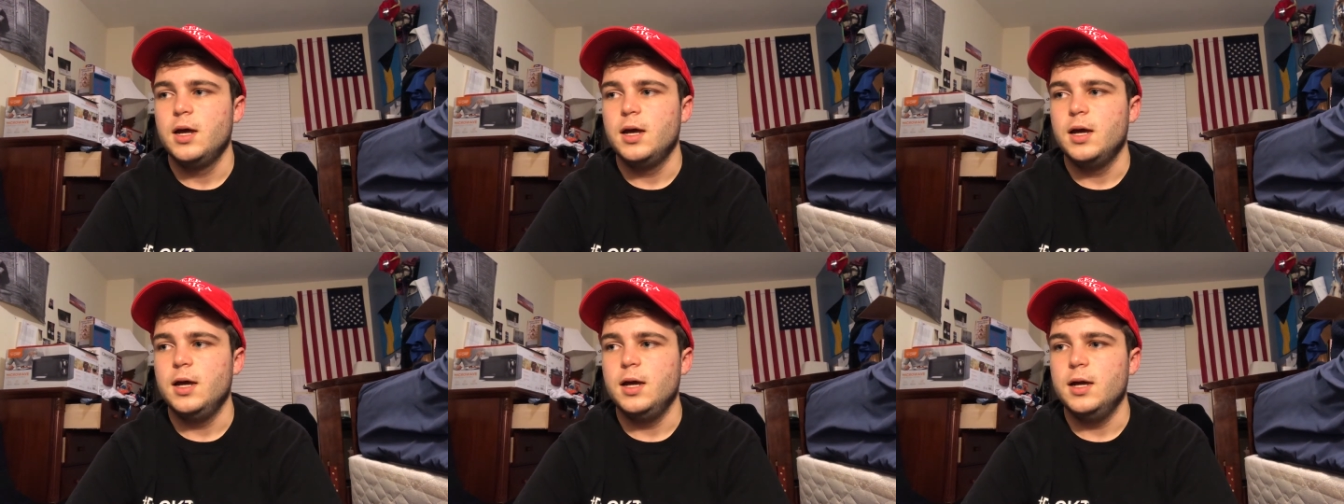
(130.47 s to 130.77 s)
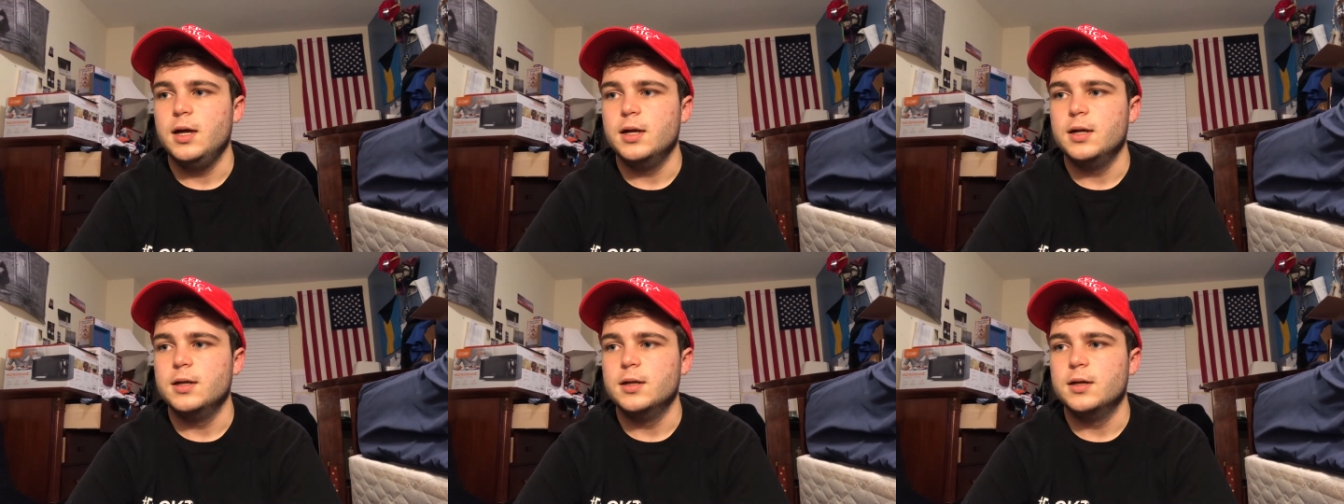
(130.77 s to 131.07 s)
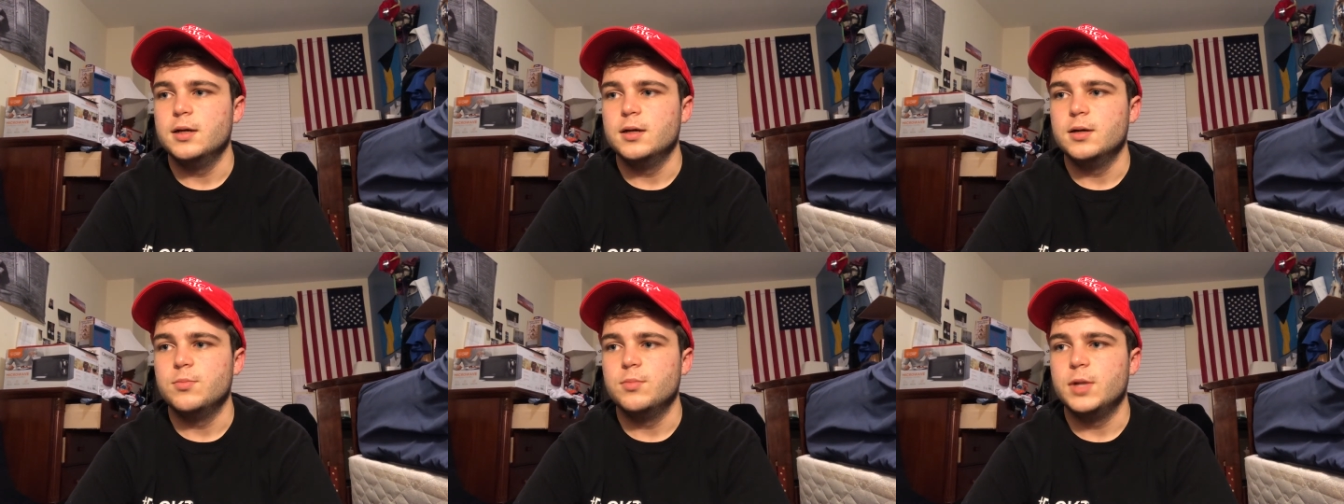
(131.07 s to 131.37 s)
And
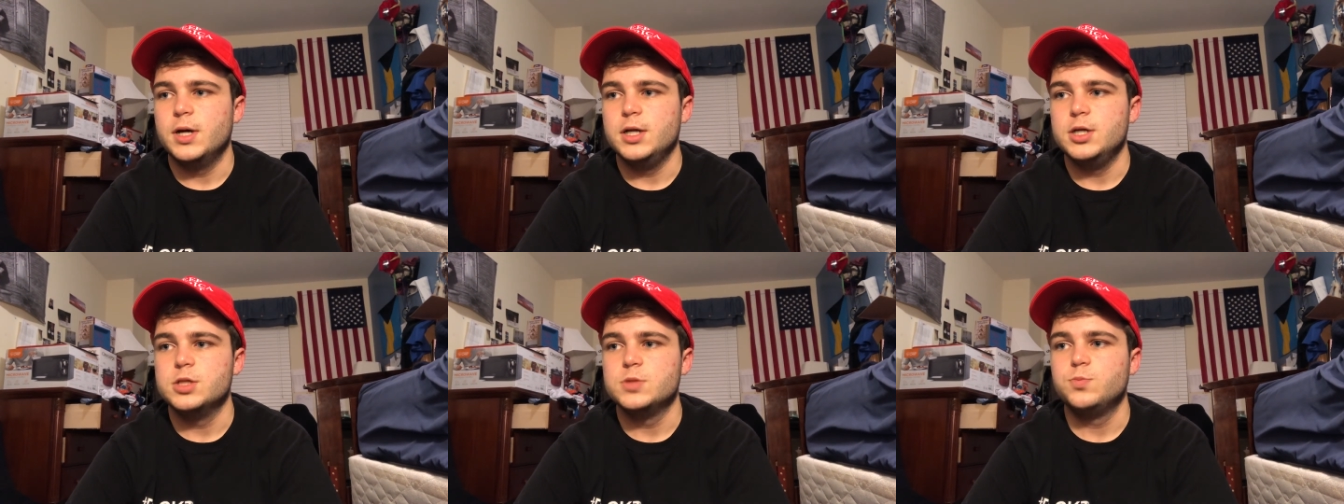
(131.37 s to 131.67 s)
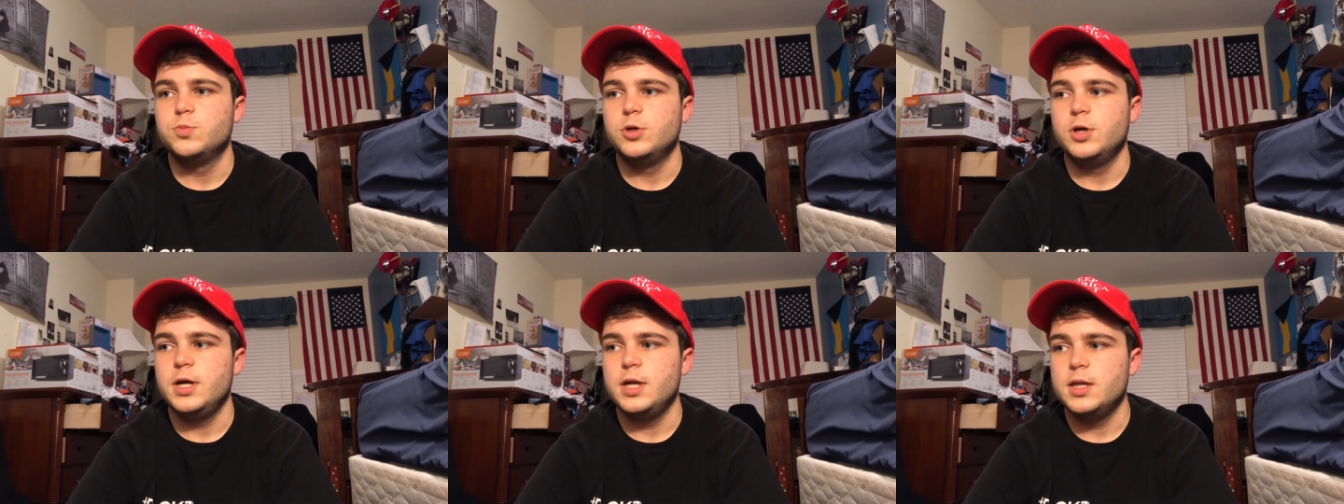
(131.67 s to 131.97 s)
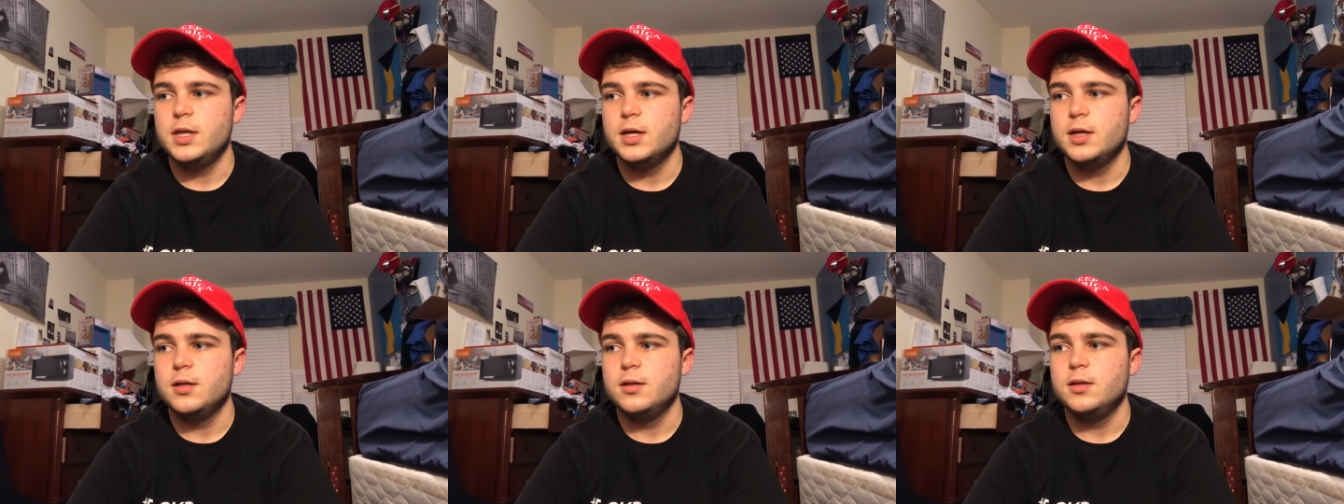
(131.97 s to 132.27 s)
um, I just pray
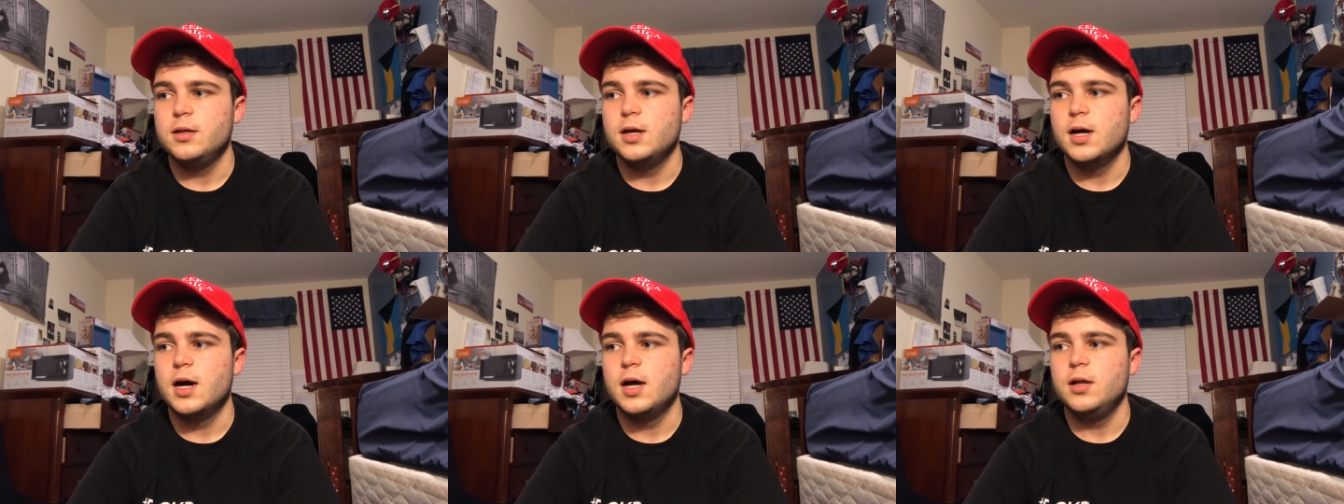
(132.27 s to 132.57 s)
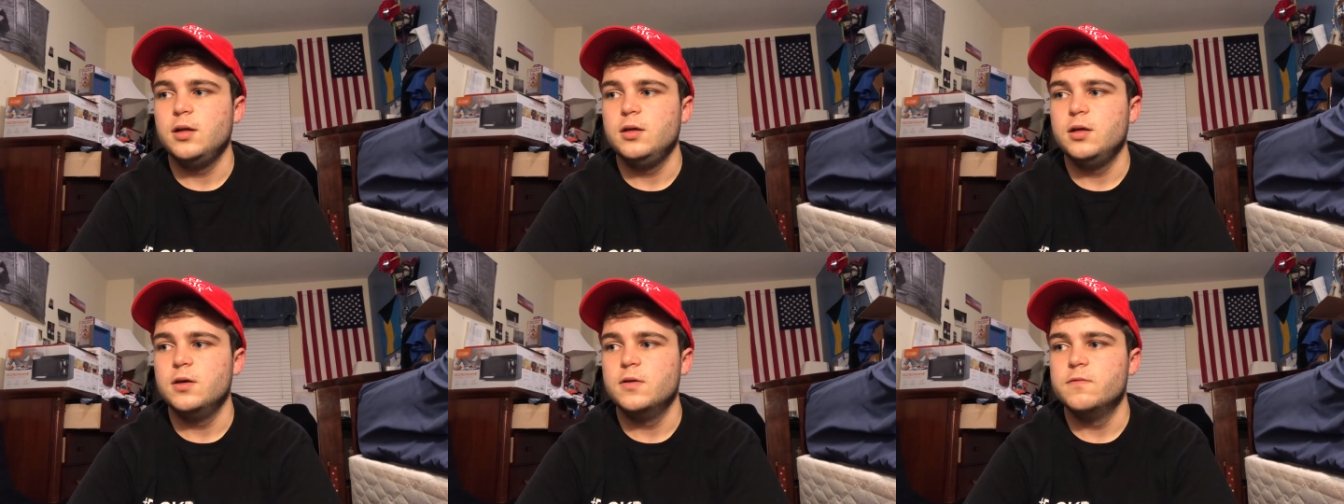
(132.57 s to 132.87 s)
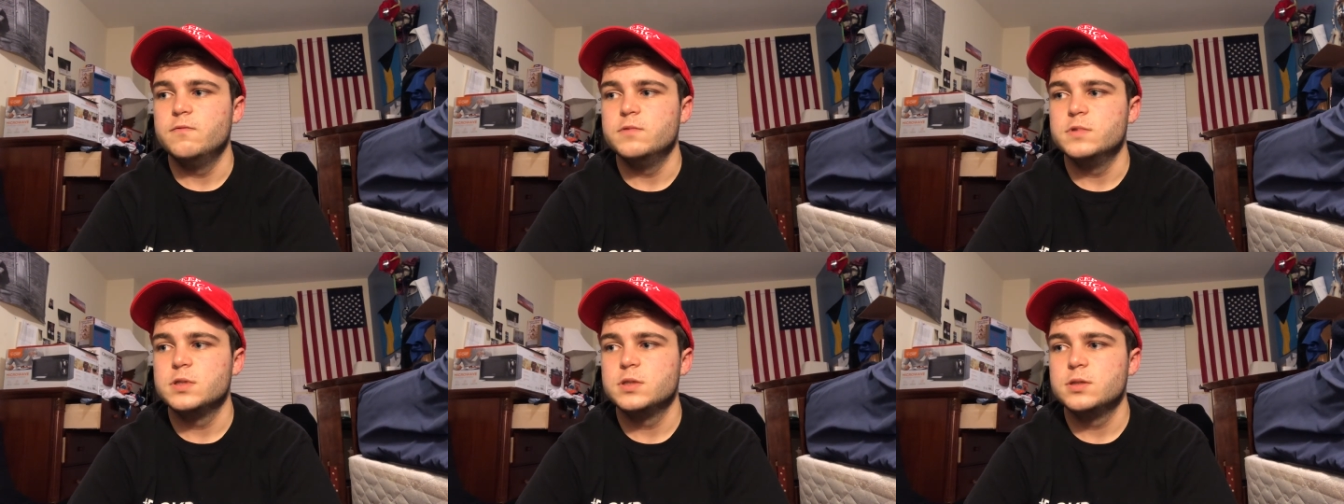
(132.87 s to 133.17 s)
that God
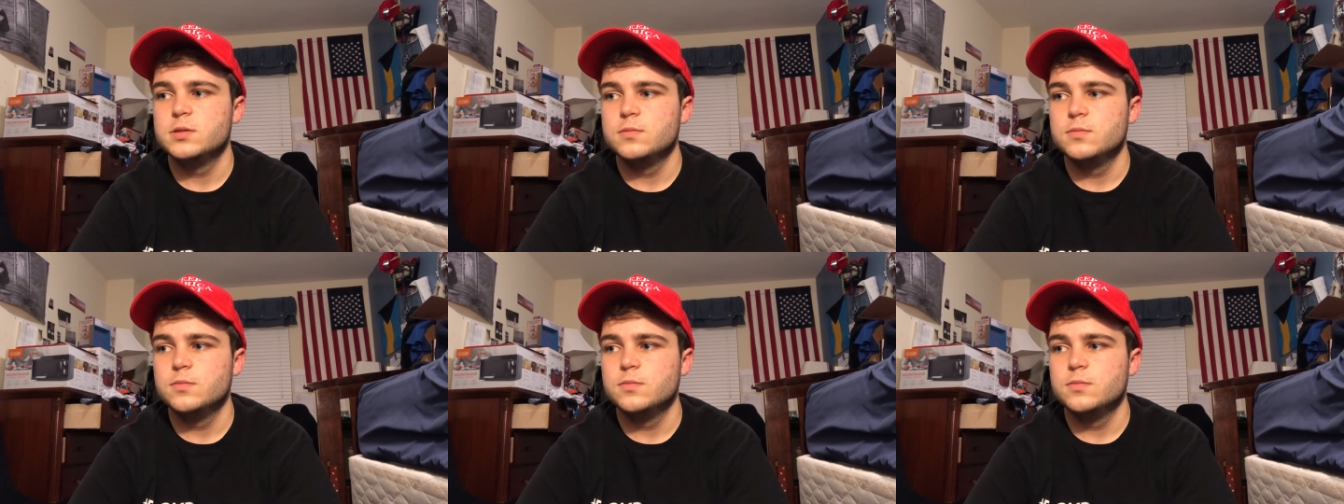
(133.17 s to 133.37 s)
gives